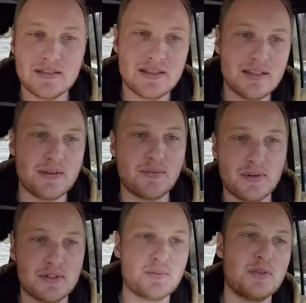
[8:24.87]
as the
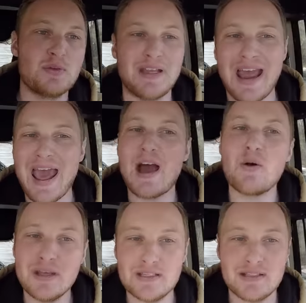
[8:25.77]
difference between
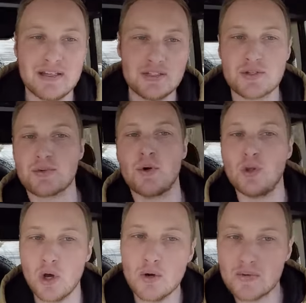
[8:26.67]
how easy it is to
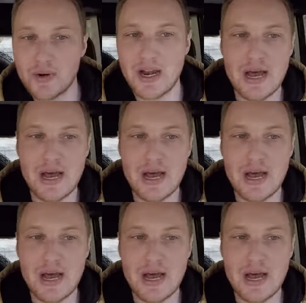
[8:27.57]
roll over an